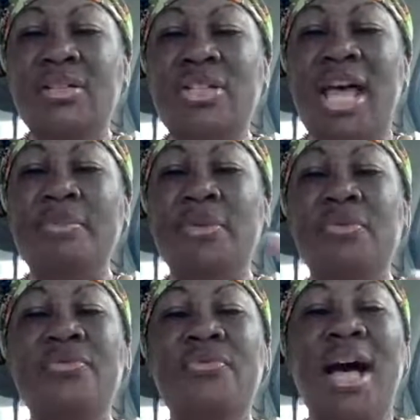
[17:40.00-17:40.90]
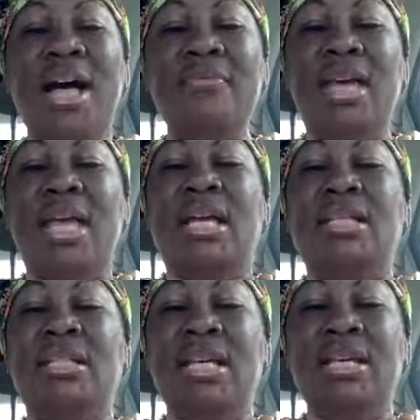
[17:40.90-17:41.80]
Chapter 5
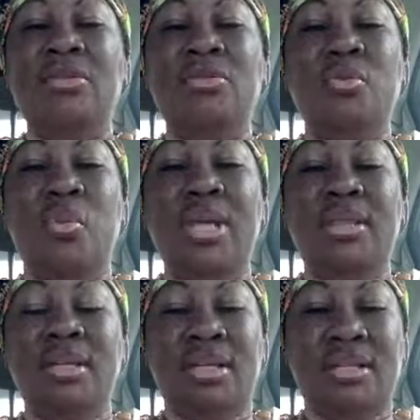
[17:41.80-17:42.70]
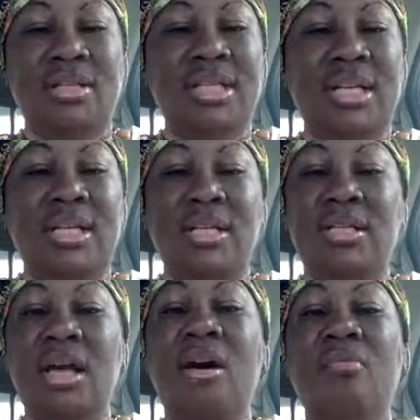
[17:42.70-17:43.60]
deals with the
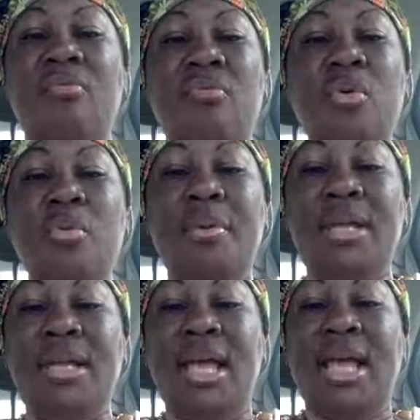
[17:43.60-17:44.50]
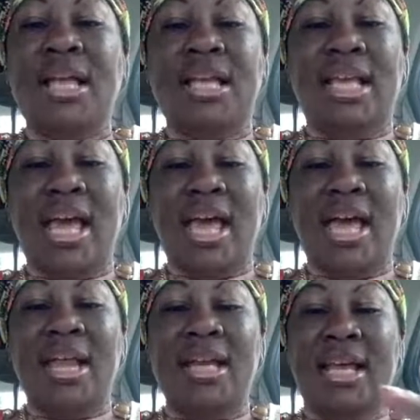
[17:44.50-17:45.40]
descendants of Reuben,
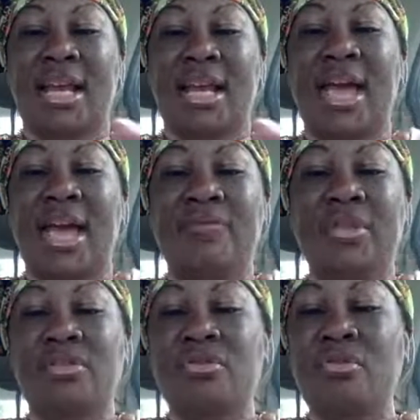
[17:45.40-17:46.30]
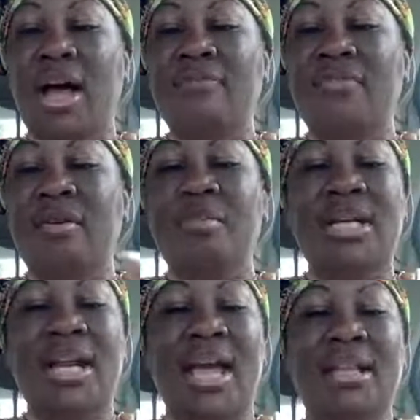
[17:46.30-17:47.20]
Gad, and half the tribe of
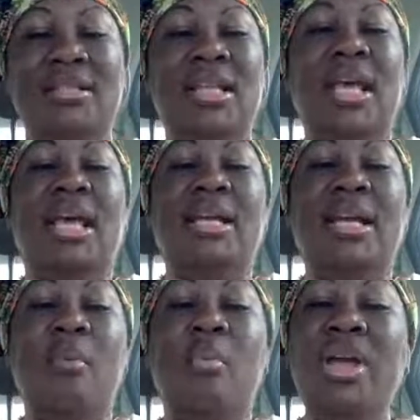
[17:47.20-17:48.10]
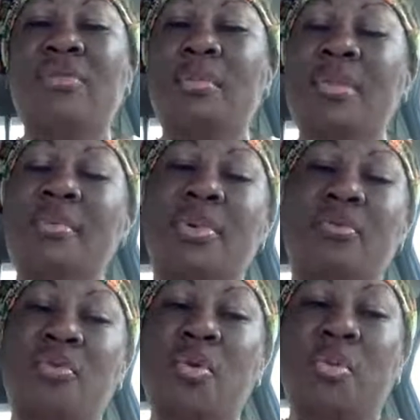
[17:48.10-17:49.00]
Manasseh. Now, we remember
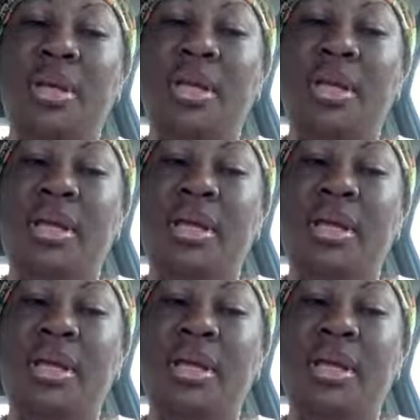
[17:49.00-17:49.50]
Reuben.